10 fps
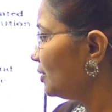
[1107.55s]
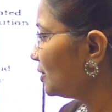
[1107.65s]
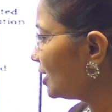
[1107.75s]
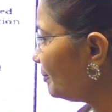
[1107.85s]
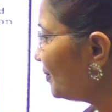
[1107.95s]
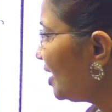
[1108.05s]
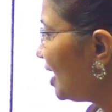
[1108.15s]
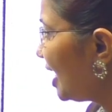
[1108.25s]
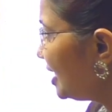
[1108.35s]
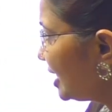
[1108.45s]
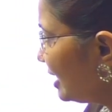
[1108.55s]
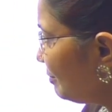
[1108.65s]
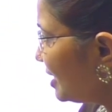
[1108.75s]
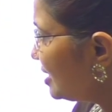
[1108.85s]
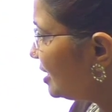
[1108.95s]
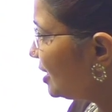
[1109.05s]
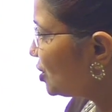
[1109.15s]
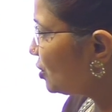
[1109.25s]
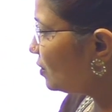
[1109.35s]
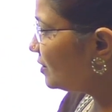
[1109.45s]
Okay, and the
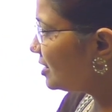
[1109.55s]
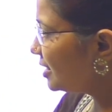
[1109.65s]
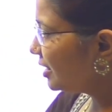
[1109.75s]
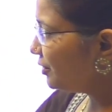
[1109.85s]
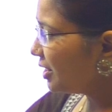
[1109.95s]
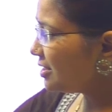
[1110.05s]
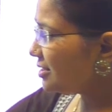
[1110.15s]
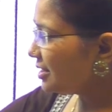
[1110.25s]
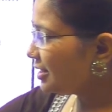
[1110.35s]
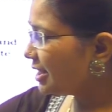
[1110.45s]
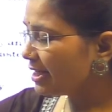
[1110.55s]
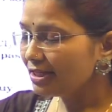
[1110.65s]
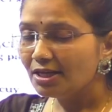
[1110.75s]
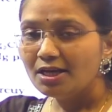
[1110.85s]
representation of the cell, you can see that